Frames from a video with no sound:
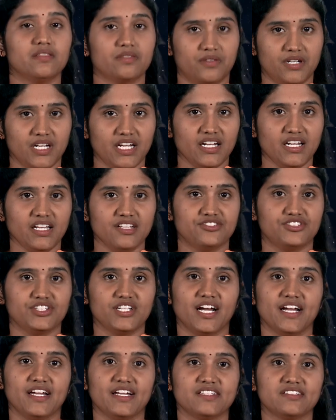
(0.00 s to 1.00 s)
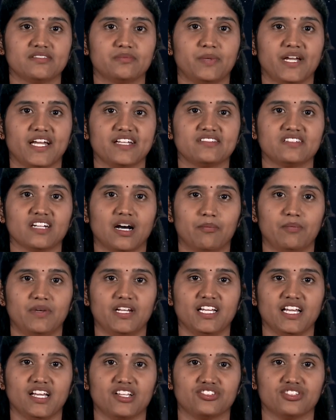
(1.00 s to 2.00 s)
3D GIS based
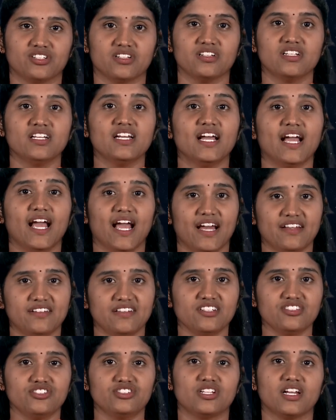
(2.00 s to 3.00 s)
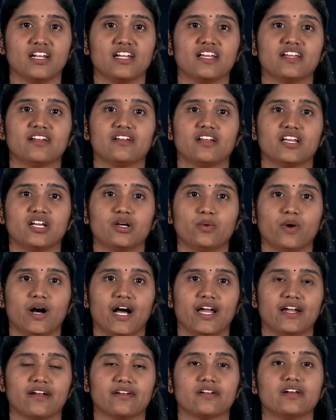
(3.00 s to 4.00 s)
application essentially
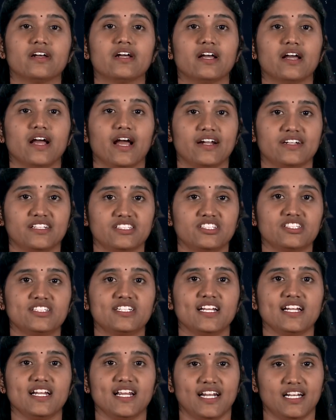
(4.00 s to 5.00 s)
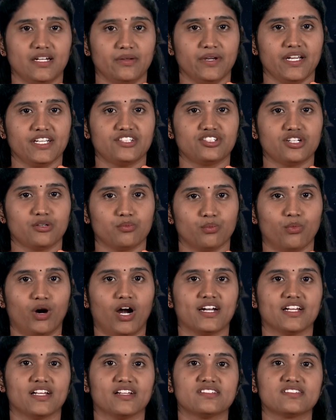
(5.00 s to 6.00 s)
require digital elevation
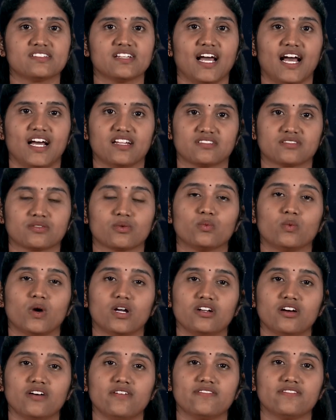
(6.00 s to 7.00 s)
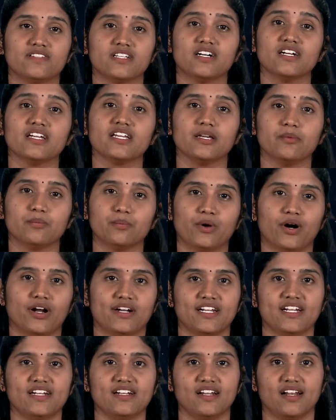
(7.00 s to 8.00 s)
models as one of the
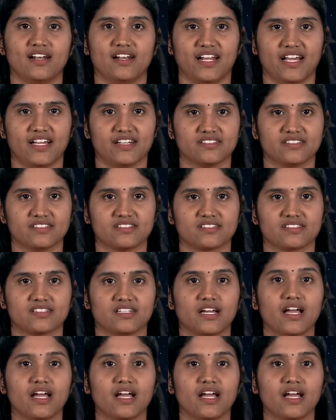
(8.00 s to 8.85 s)
important layers.